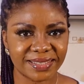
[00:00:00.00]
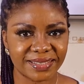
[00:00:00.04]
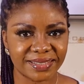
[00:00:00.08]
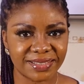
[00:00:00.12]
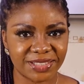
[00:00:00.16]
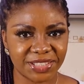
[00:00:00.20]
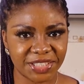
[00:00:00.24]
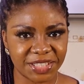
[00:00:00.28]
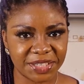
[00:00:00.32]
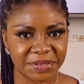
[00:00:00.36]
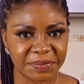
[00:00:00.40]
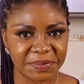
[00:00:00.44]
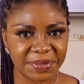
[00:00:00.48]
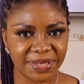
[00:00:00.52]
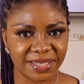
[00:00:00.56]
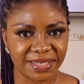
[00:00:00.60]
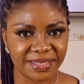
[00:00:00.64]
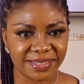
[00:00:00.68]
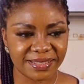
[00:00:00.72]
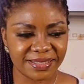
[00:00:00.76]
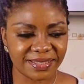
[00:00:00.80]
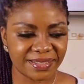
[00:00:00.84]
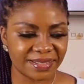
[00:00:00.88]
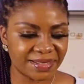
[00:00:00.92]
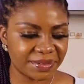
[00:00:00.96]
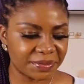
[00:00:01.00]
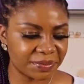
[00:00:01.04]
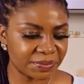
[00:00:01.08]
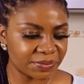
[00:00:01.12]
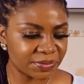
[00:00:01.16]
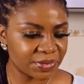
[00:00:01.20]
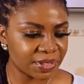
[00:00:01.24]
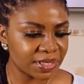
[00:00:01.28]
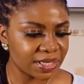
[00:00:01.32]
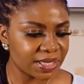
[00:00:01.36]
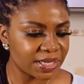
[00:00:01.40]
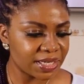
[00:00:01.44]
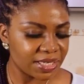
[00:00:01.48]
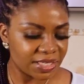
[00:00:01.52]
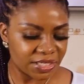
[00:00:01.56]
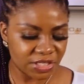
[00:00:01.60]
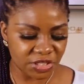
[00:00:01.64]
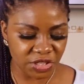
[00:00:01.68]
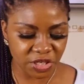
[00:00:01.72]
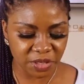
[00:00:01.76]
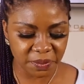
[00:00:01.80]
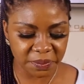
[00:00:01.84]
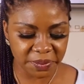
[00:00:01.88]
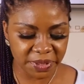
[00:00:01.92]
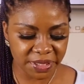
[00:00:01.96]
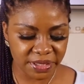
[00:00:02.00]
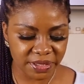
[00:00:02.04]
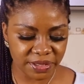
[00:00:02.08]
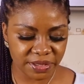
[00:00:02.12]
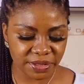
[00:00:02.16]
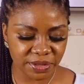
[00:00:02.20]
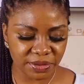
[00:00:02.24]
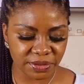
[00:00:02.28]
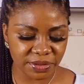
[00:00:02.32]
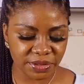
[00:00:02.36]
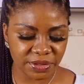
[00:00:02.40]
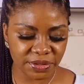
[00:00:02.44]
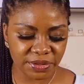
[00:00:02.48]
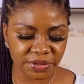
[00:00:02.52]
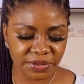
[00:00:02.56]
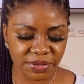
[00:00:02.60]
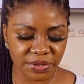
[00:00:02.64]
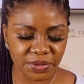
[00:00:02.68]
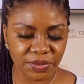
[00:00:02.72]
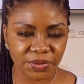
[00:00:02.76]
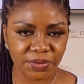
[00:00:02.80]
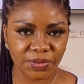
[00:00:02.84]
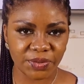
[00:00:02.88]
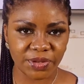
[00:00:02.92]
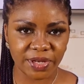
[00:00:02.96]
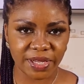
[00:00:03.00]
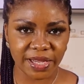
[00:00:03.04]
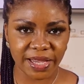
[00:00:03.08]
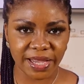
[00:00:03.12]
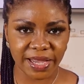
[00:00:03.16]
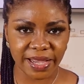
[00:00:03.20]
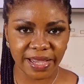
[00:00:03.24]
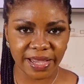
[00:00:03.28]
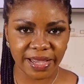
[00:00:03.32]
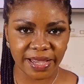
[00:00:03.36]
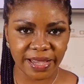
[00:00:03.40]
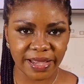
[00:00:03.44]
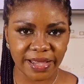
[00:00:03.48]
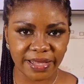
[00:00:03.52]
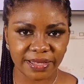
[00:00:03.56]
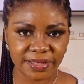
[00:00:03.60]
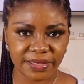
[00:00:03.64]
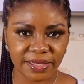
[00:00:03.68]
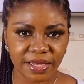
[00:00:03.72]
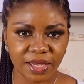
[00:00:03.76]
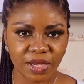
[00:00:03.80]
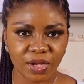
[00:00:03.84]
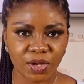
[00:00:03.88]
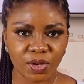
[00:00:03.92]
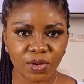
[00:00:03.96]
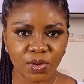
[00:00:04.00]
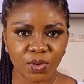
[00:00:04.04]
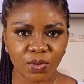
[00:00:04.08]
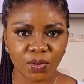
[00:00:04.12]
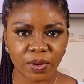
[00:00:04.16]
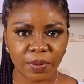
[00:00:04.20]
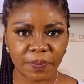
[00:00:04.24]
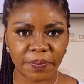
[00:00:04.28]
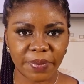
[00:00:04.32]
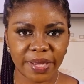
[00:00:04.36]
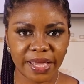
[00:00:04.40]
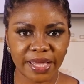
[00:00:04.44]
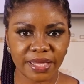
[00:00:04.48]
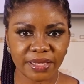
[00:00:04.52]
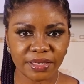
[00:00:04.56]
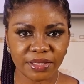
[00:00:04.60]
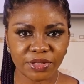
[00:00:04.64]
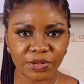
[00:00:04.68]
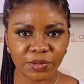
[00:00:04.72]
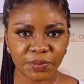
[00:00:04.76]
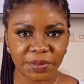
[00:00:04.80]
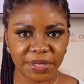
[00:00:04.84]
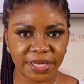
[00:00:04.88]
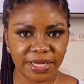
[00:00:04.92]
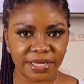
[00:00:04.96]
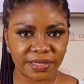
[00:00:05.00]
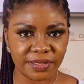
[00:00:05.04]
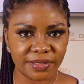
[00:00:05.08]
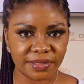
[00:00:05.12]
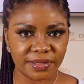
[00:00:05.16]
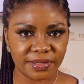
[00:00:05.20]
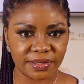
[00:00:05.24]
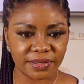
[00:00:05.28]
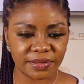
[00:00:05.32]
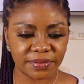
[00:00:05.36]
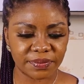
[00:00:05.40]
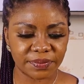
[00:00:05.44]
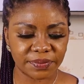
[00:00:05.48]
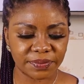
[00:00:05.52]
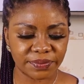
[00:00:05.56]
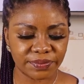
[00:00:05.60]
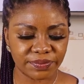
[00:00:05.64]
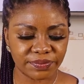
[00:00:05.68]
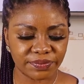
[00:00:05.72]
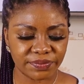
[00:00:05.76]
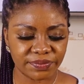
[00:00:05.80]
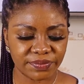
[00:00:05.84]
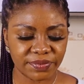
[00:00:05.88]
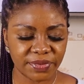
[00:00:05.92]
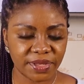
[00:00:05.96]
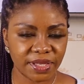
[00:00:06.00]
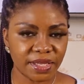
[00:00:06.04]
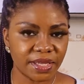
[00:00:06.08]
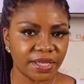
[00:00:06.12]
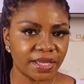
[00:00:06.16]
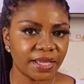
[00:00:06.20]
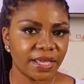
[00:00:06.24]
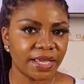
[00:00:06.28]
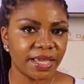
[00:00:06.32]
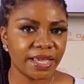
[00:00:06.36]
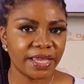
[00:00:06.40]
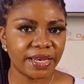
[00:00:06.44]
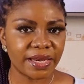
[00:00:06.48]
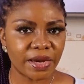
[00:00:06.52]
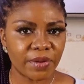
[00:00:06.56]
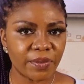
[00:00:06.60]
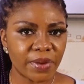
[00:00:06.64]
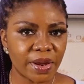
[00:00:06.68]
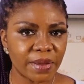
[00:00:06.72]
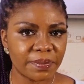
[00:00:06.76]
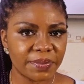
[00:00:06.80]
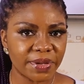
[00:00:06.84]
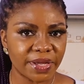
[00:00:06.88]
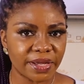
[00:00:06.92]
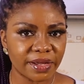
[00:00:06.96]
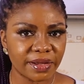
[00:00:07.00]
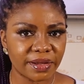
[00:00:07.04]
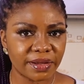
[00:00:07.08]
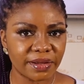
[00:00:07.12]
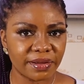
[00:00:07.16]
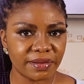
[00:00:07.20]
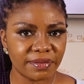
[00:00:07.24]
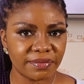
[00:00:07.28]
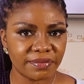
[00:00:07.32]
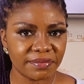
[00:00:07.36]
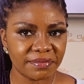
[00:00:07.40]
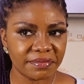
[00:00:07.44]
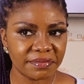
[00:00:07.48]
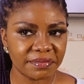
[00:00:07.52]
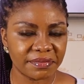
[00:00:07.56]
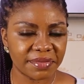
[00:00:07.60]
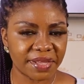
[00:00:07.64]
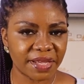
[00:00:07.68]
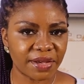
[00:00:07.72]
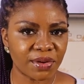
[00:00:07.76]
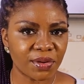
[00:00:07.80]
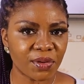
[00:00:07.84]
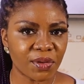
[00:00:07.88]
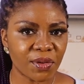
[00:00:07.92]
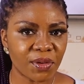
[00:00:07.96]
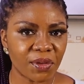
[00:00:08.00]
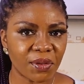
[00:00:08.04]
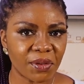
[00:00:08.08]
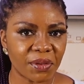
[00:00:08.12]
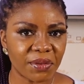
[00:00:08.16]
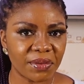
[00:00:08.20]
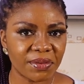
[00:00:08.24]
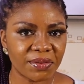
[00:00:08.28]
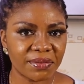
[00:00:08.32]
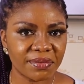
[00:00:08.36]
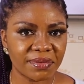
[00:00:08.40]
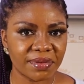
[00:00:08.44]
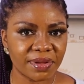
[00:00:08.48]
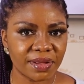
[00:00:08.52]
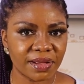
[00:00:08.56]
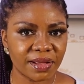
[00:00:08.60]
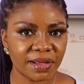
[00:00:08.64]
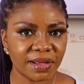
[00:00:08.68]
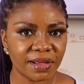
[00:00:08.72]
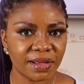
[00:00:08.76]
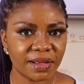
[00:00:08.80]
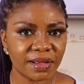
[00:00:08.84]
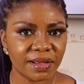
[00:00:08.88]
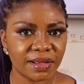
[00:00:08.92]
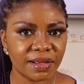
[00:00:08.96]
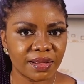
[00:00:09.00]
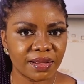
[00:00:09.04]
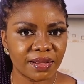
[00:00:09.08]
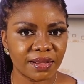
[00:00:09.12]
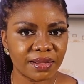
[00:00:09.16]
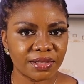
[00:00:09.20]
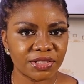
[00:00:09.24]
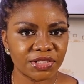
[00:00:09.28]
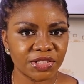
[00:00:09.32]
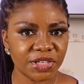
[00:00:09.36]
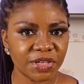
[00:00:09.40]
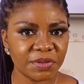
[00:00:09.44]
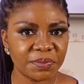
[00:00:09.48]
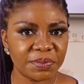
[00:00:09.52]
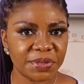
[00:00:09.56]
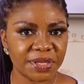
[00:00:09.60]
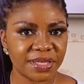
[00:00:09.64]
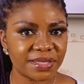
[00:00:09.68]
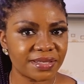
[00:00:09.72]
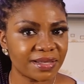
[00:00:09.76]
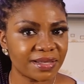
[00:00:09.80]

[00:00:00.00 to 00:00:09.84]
chickpeas. Chickpeas is also known as garbanzo beans. In Arabic, they call chickpeas